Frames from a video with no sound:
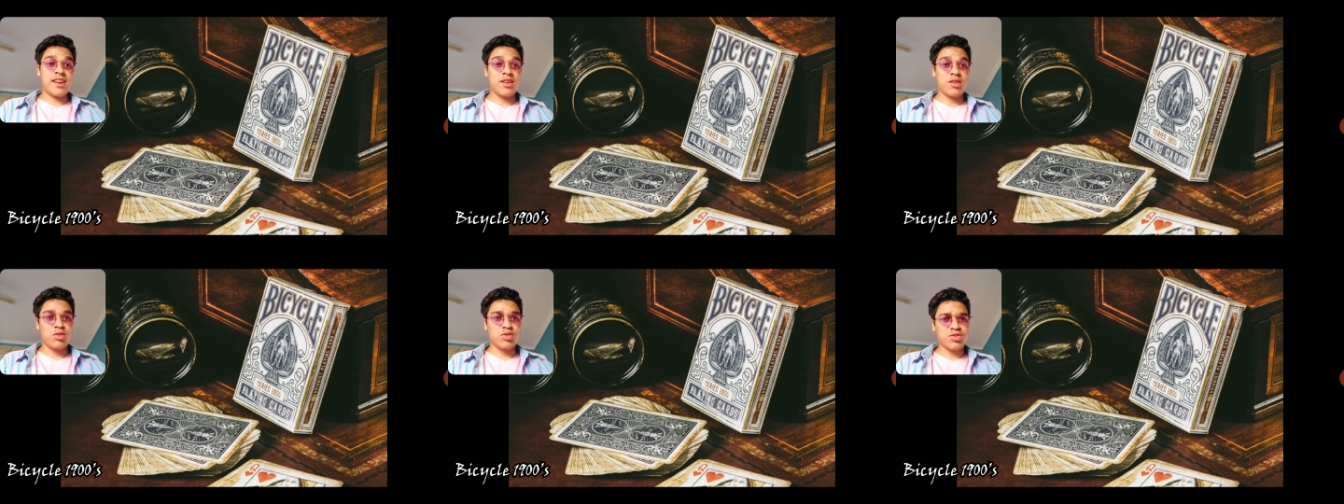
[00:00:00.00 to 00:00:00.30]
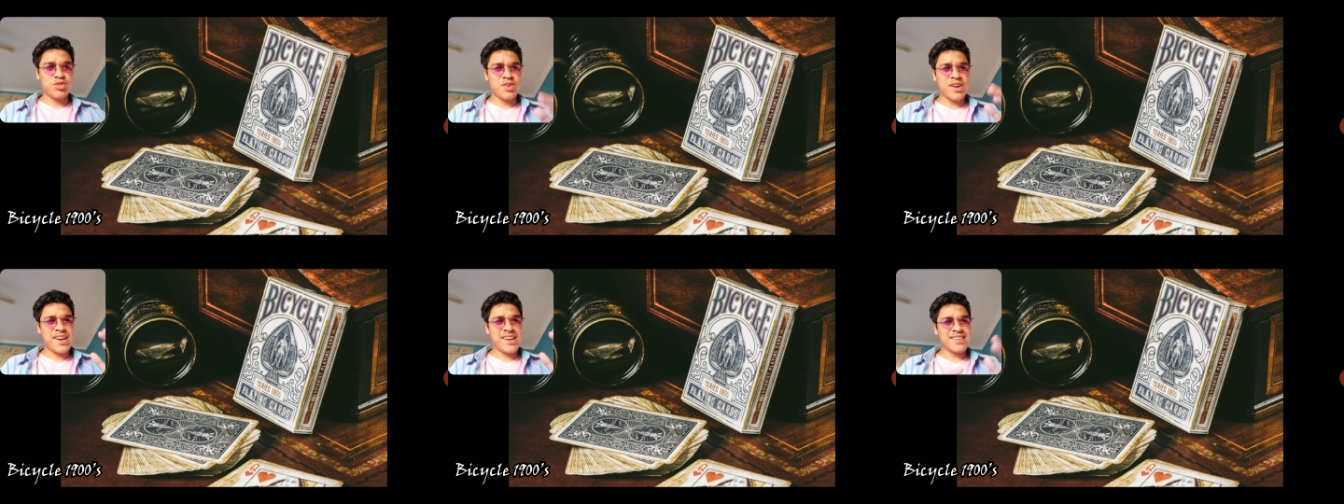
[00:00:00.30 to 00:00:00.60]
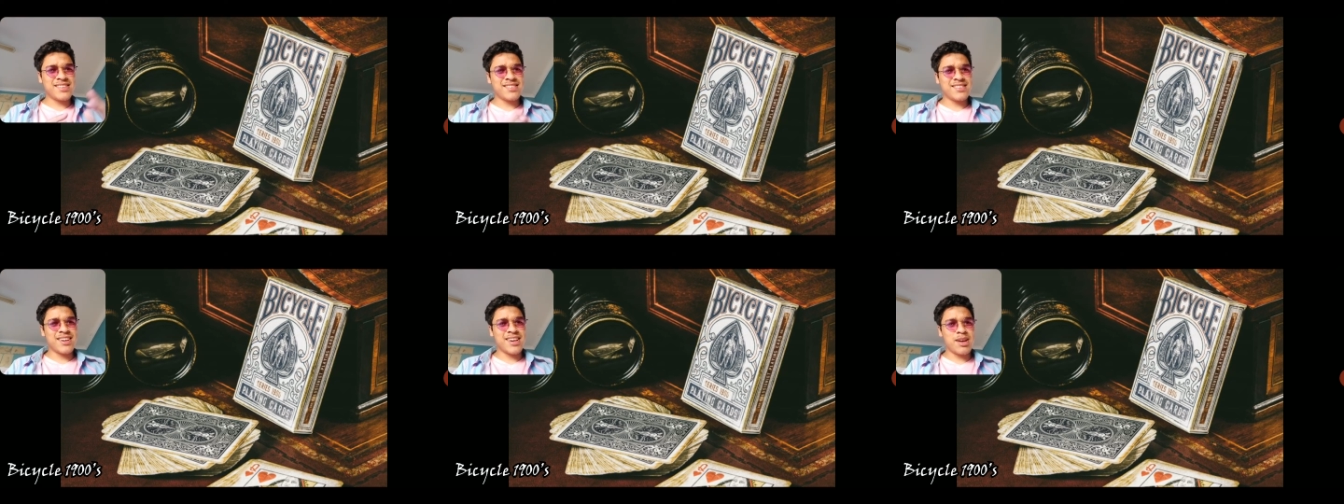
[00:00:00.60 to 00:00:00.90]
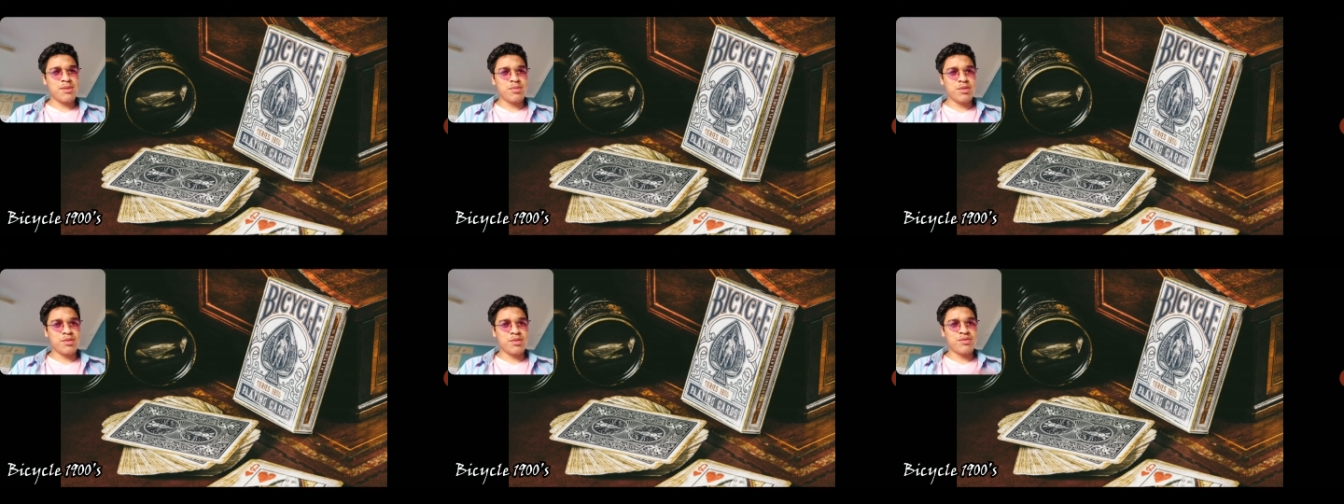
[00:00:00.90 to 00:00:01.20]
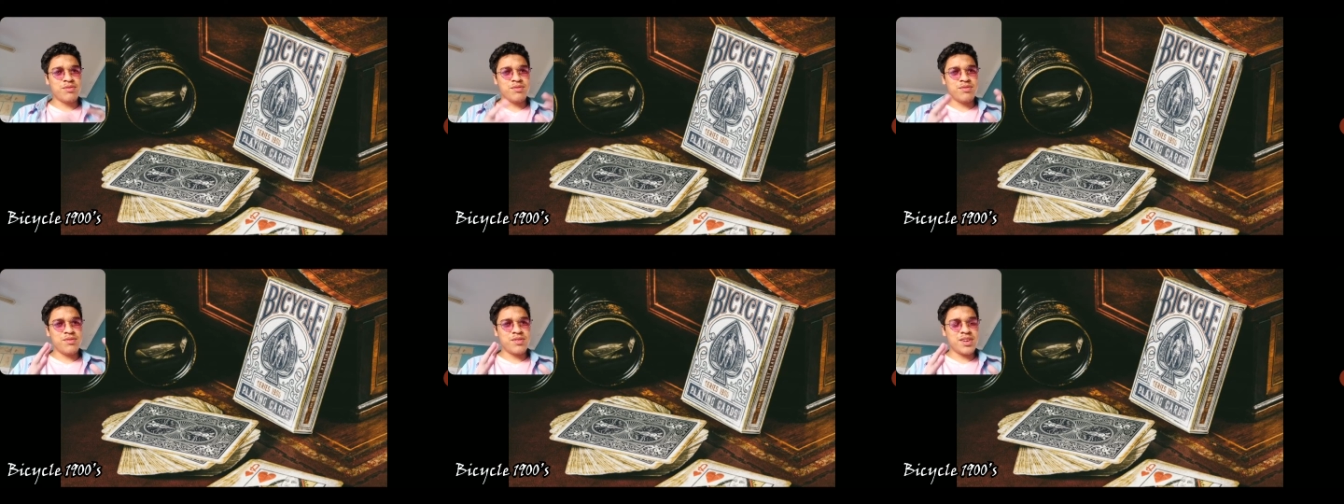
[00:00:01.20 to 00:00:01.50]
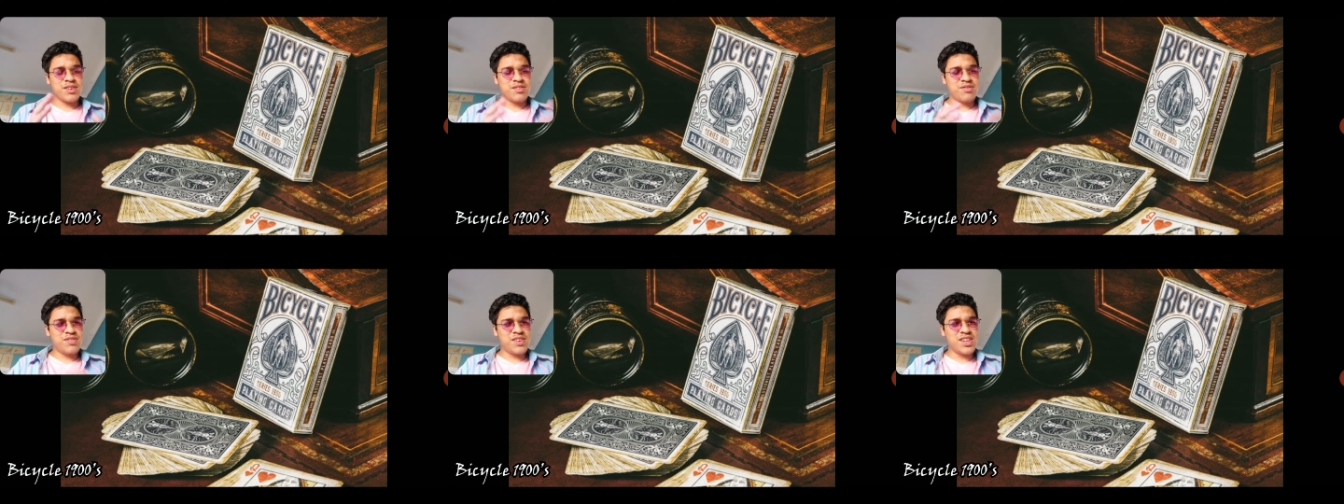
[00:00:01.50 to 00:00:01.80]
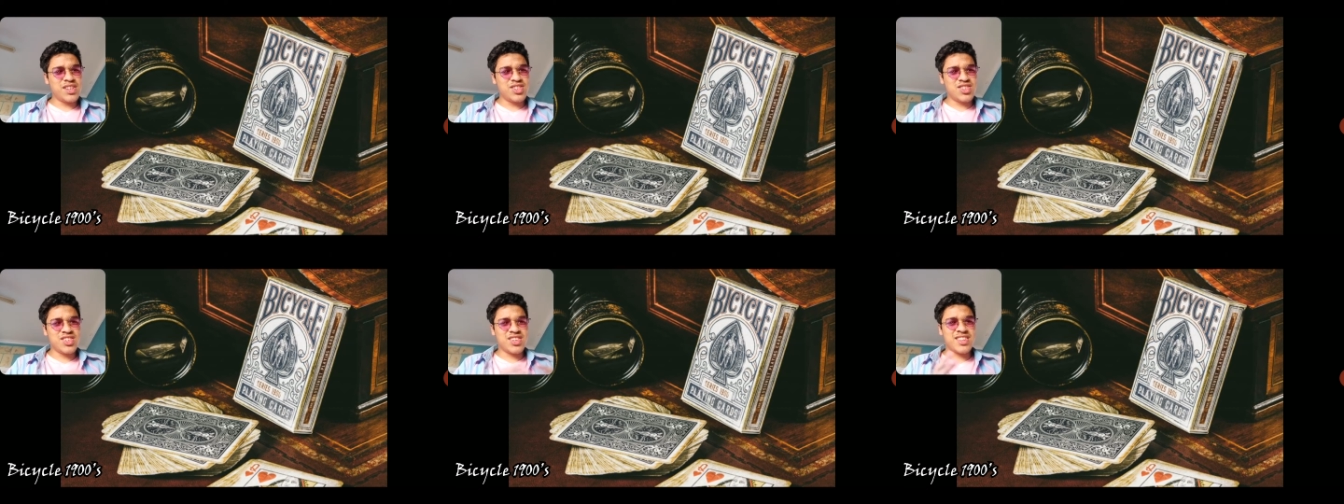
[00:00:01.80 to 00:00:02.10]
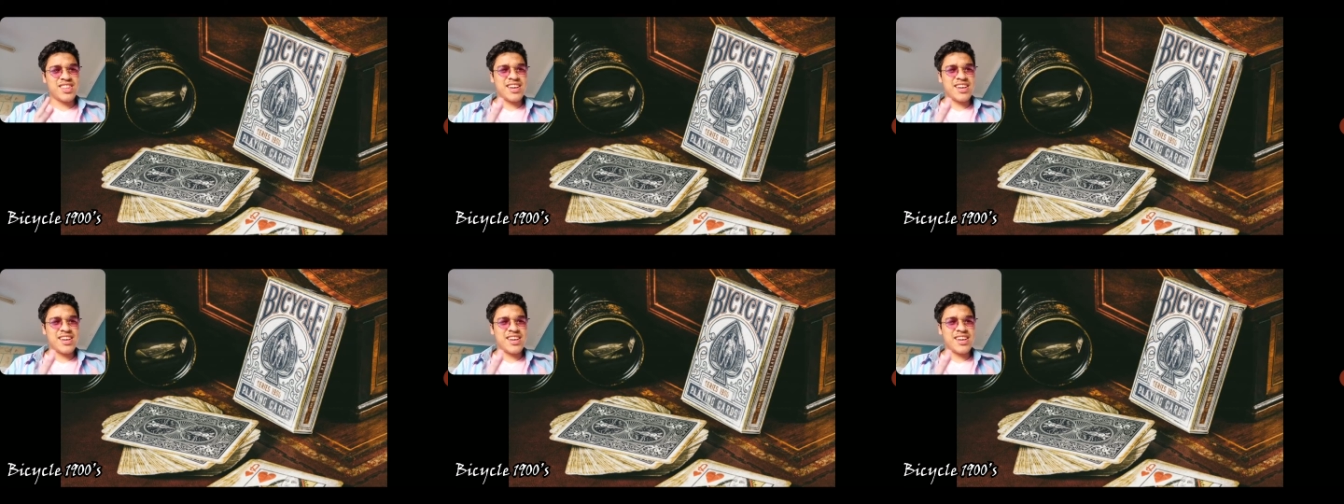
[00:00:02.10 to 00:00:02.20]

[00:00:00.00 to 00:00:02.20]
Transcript: It also has a feature